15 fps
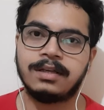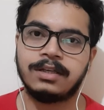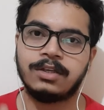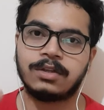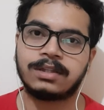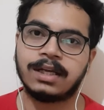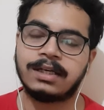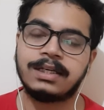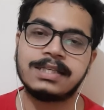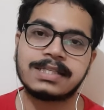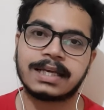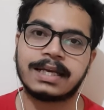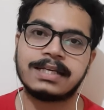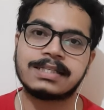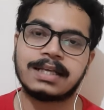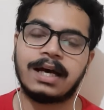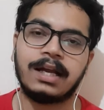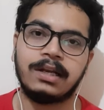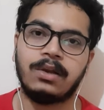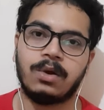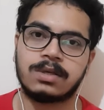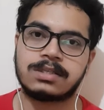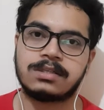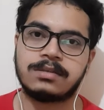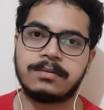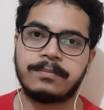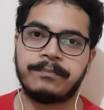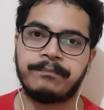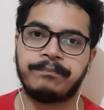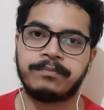Your 30 seconds are lost.
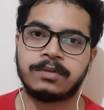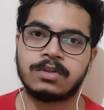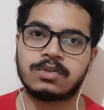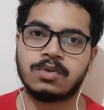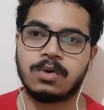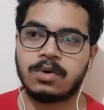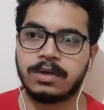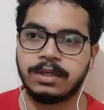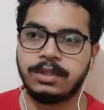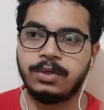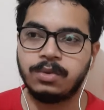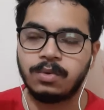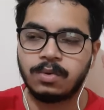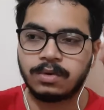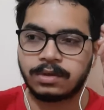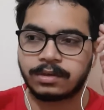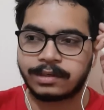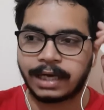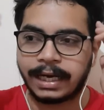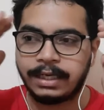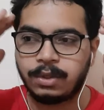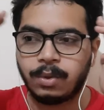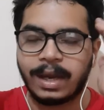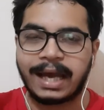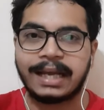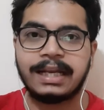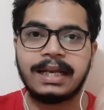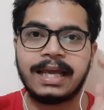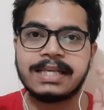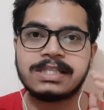So you try to
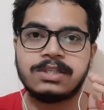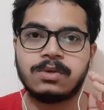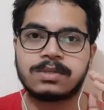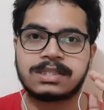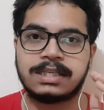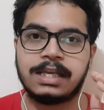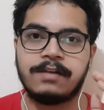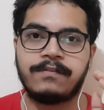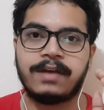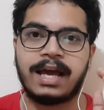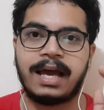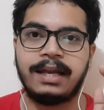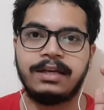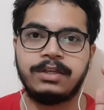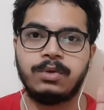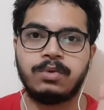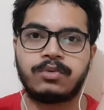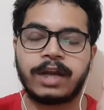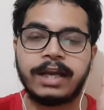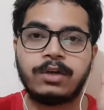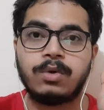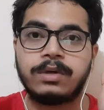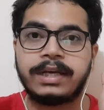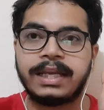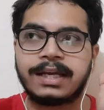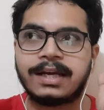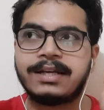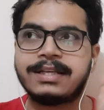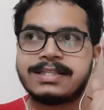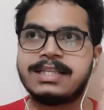analyze yourself and you try to take
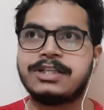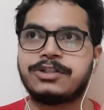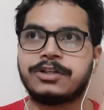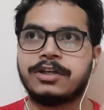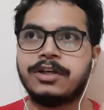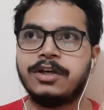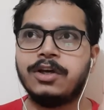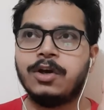a decision